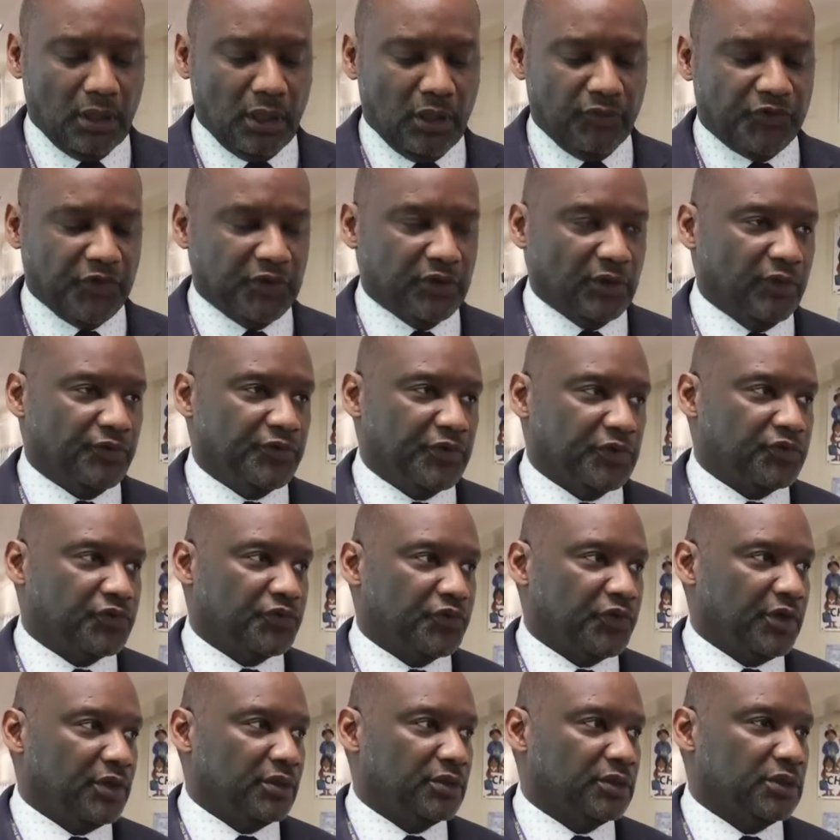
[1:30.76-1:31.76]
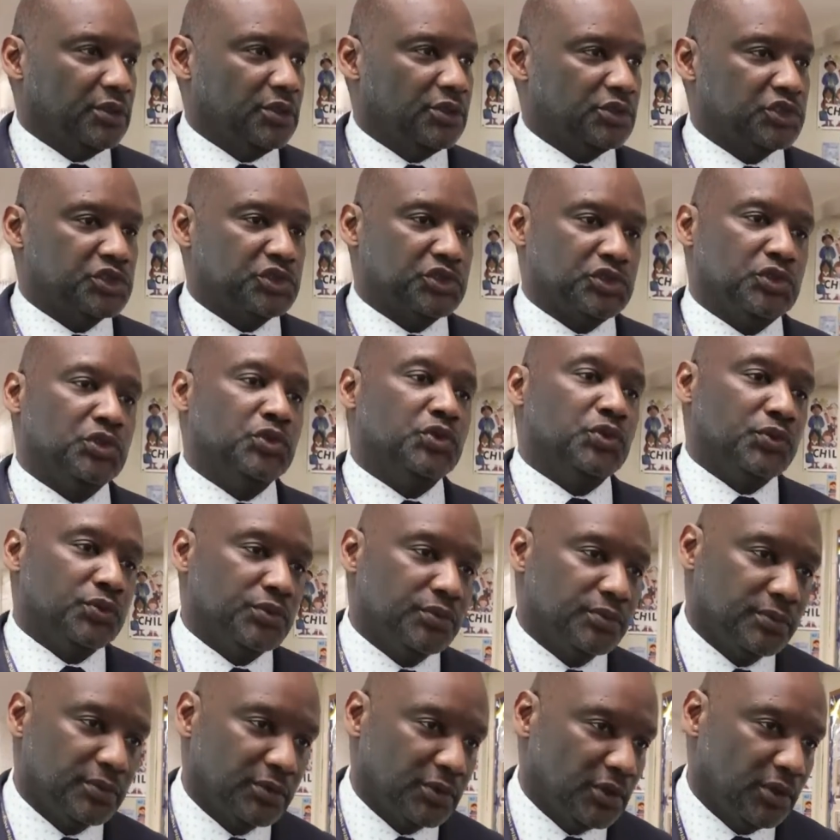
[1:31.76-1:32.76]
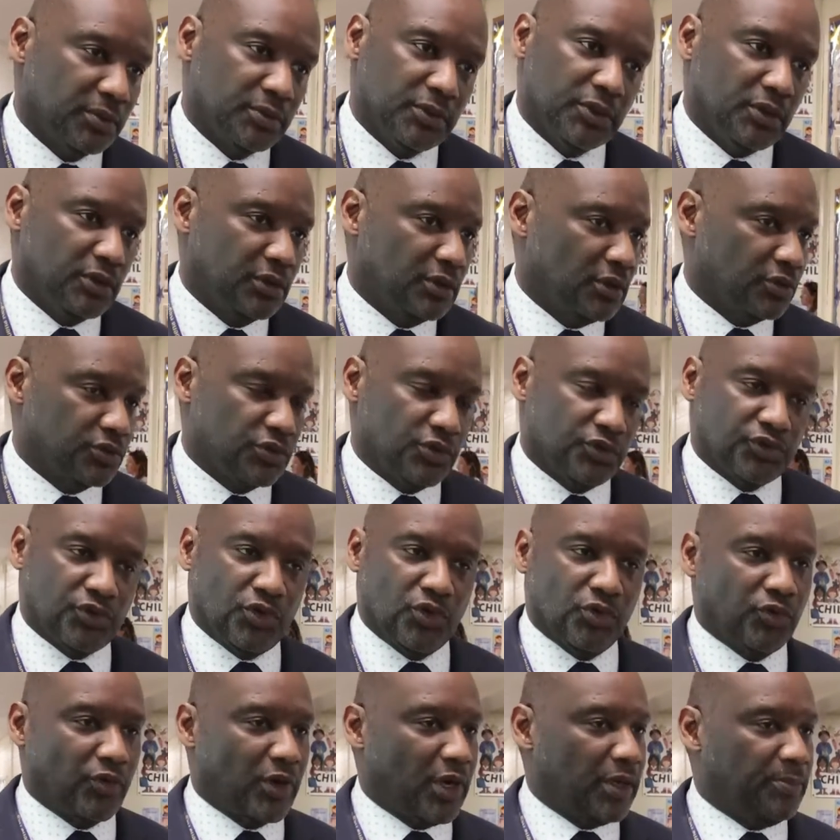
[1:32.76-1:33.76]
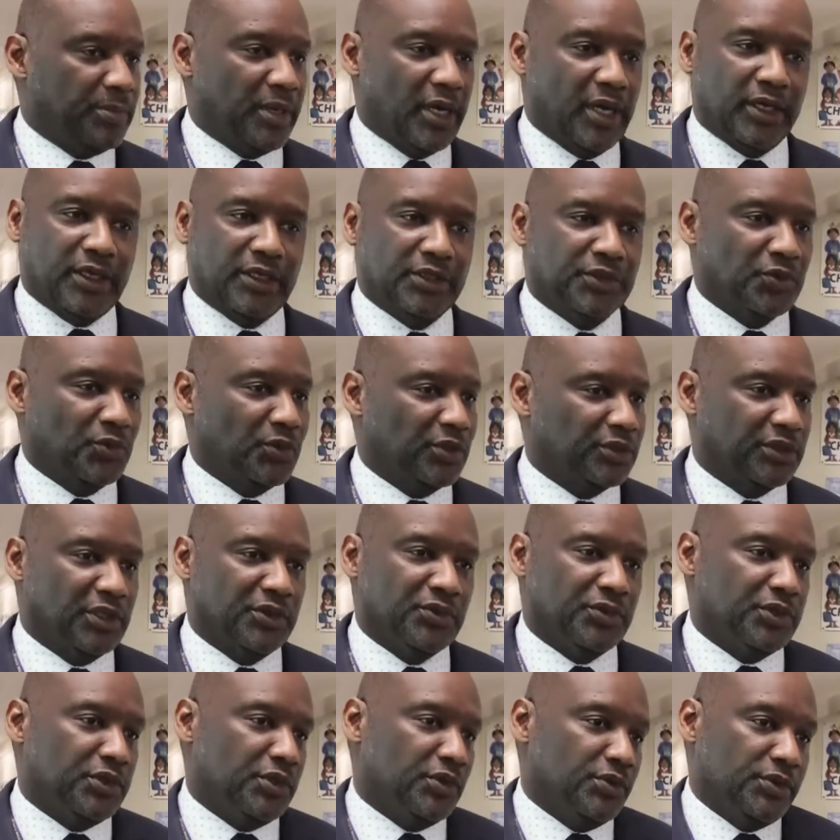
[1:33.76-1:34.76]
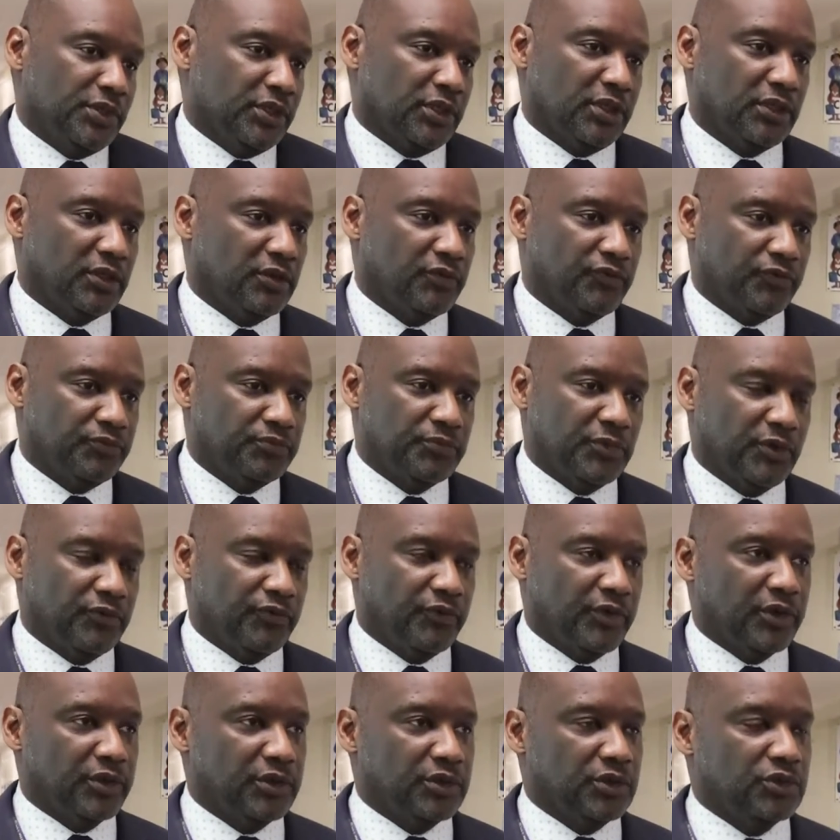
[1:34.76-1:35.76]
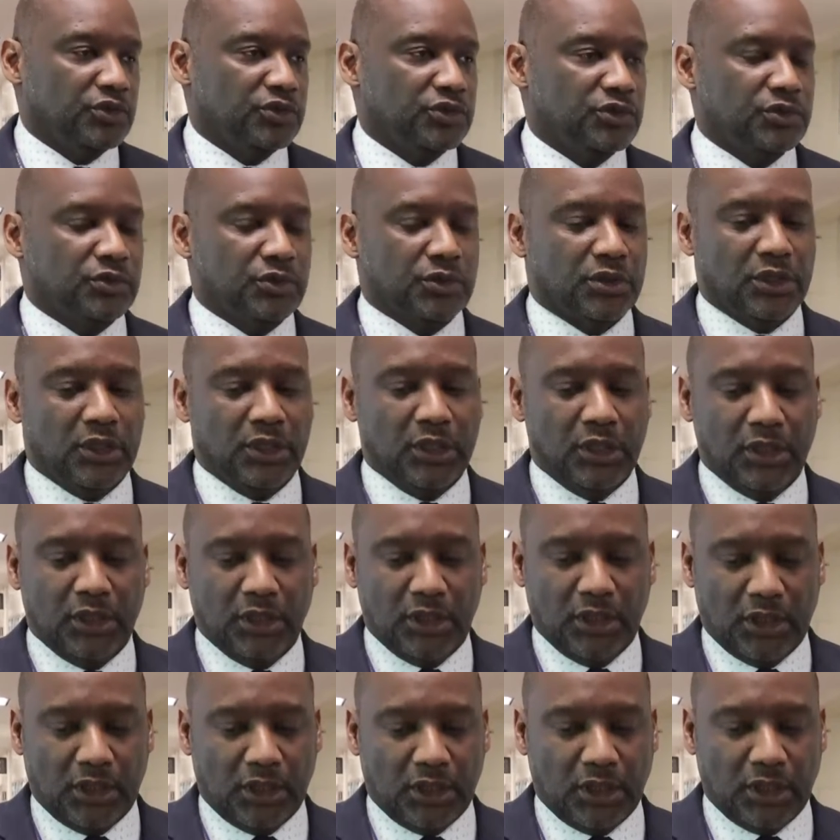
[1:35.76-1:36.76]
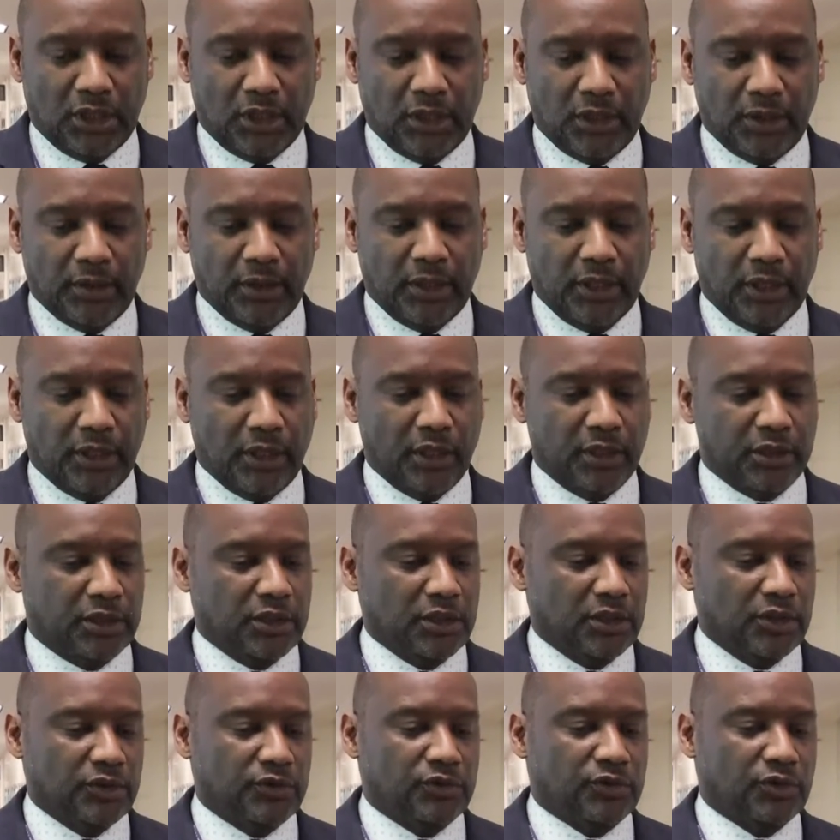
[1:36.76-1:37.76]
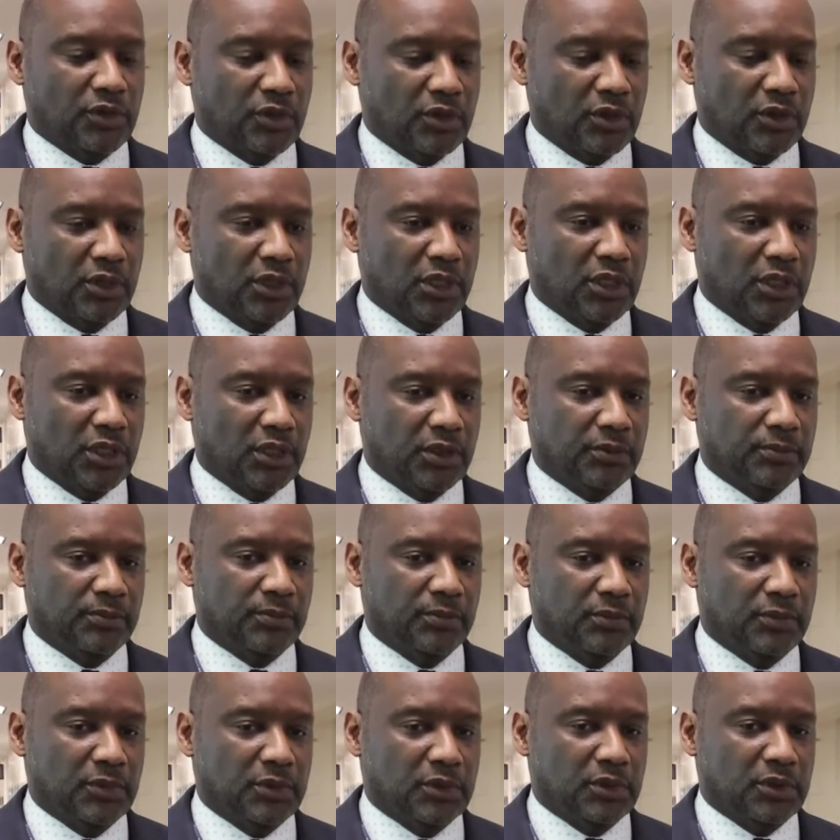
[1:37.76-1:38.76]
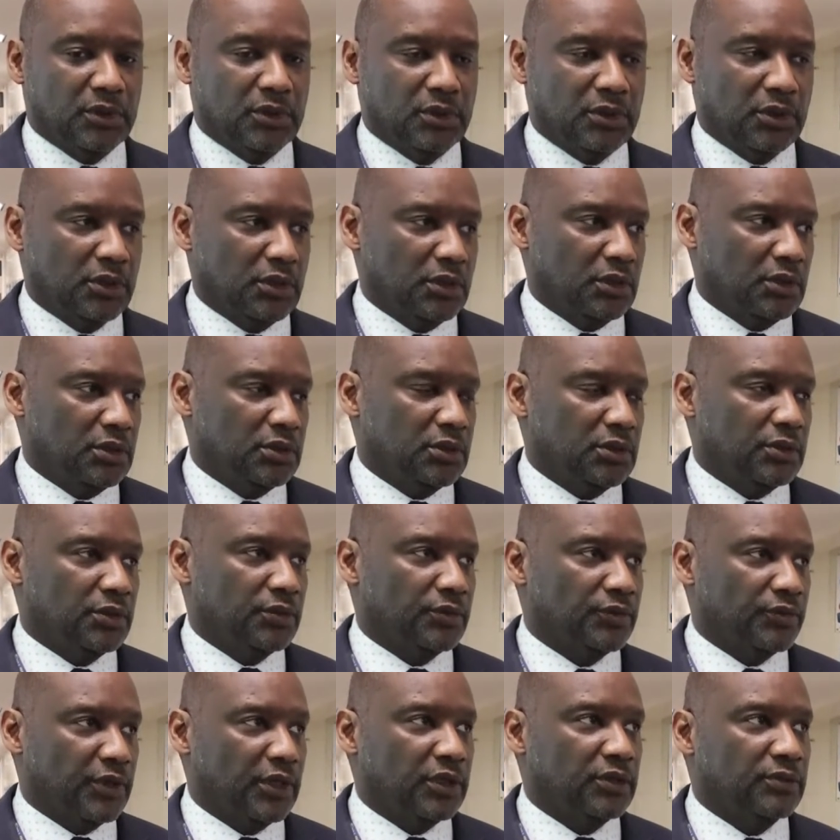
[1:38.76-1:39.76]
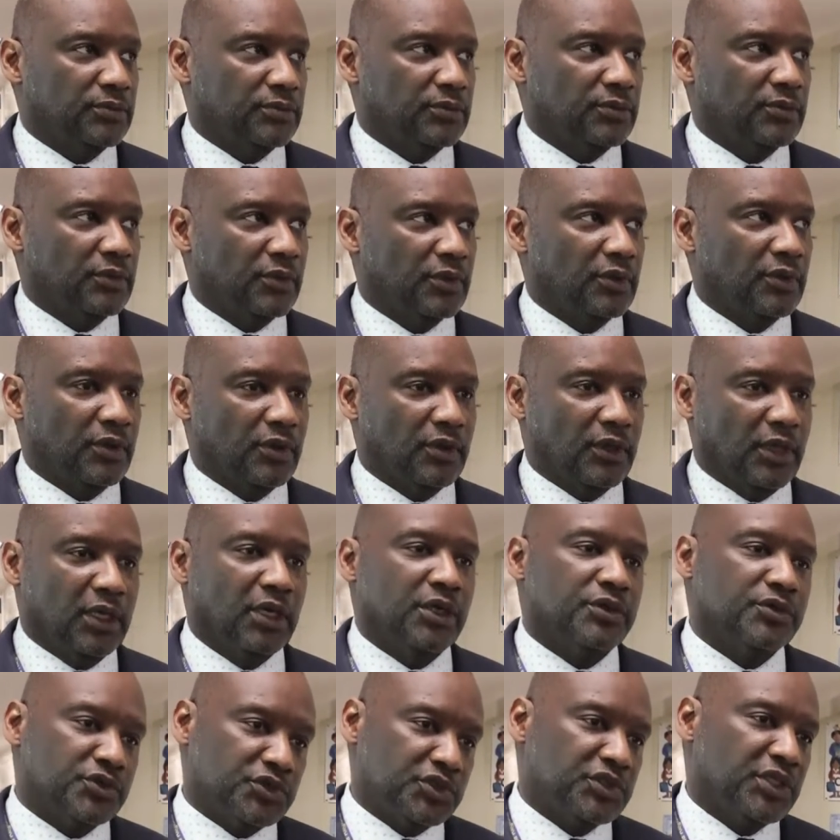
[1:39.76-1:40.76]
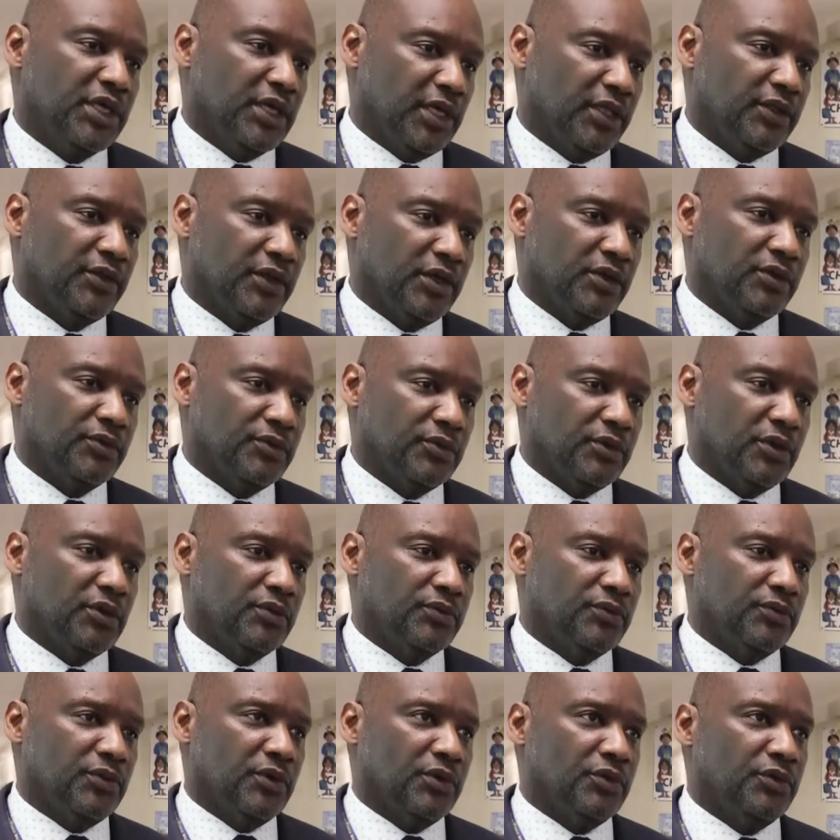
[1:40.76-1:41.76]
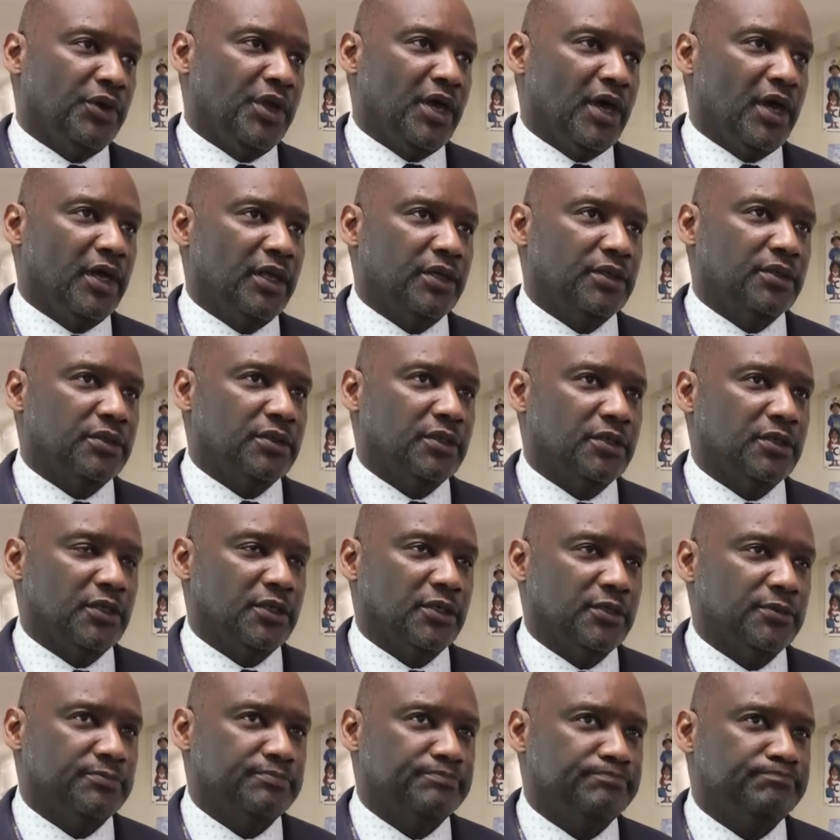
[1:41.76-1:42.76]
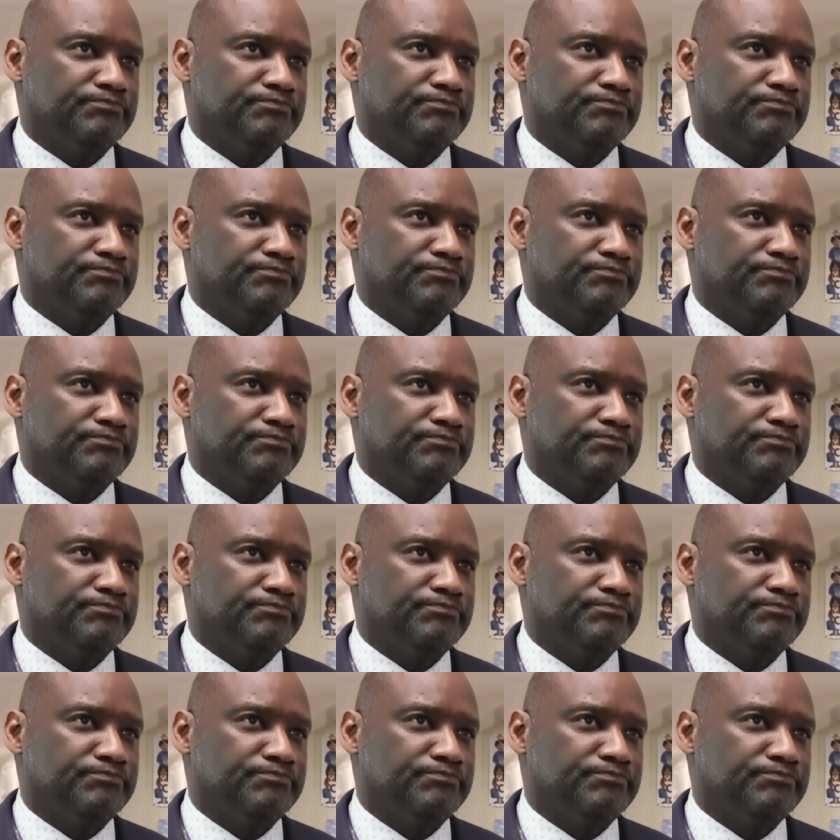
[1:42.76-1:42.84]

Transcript: if, it, if it's fairly soon, they'll just go right back into what they were doing. They're, they're very used to it. Uh, and our kids are, uh, you know, they, they understand. They're, they're, they're not uh,